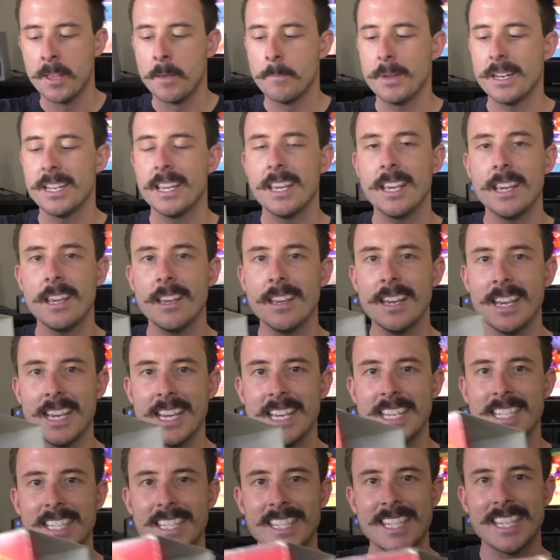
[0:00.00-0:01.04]
But here
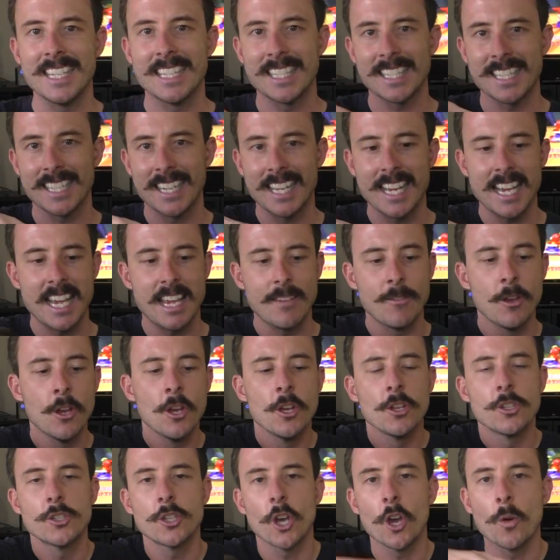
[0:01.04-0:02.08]
is the sleeve.
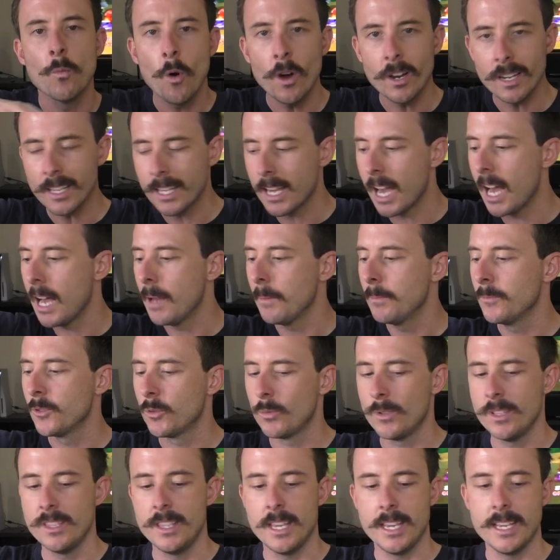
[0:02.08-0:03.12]
So what comes
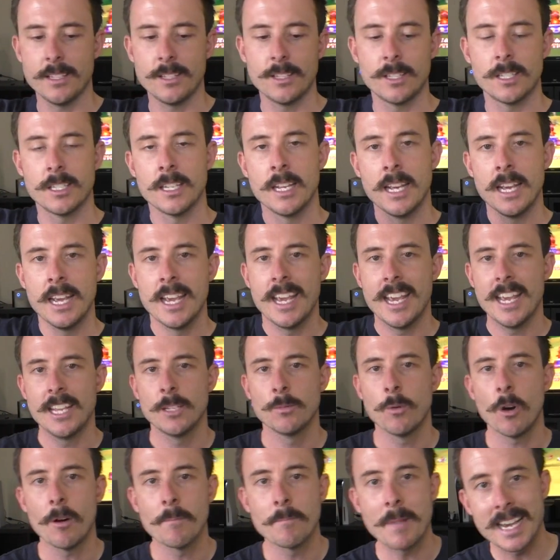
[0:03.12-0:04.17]
with this
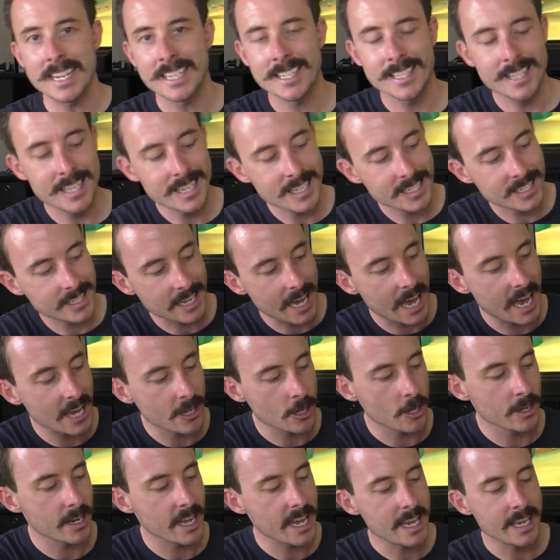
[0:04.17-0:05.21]
is what makes this
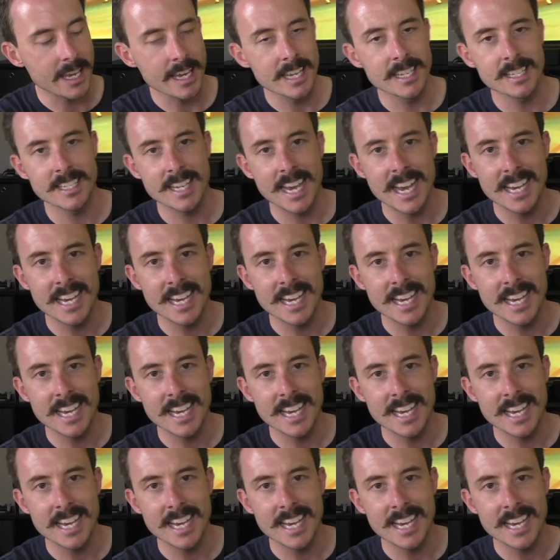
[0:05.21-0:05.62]
unique is,